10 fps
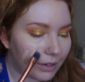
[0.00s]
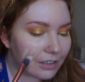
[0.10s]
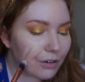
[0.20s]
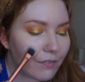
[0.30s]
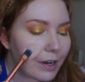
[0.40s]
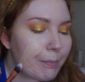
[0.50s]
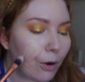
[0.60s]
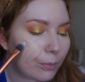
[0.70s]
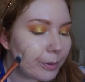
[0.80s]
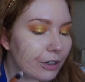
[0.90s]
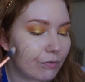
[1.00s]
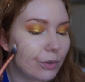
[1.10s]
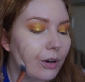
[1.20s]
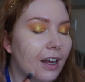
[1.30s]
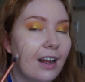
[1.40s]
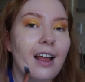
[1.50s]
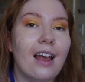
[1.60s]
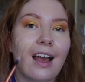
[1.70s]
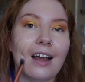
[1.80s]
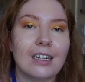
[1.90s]
He's not a very popular ruler,
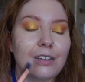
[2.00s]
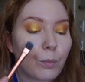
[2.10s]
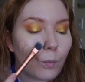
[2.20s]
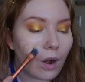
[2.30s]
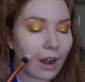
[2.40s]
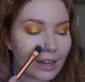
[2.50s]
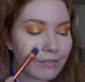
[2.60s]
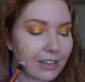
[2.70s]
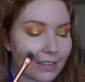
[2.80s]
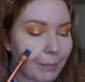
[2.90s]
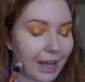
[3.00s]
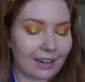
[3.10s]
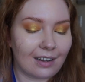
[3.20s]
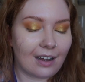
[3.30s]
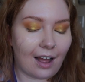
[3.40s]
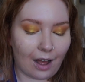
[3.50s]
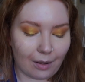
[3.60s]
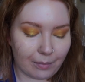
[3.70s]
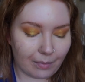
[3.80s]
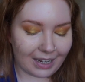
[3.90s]
and his wife Isabella
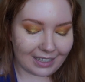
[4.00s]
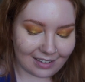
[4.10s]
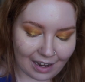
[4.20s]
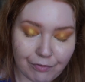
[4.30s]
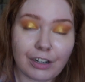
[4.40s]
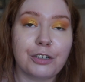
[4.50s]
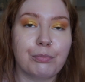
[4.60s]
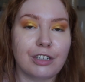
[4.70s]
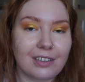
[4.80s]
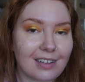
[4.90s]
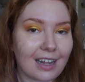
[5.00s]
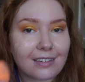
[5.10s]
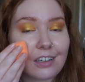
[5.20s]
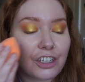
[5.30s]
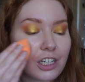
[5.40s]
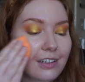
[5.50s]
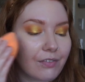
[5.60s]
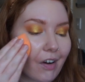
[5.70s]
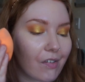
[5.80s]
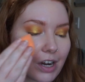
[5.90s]
is a French princess, and she is
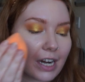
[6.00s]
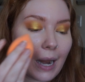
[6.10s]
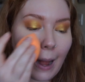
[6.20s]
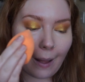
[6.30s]
very, very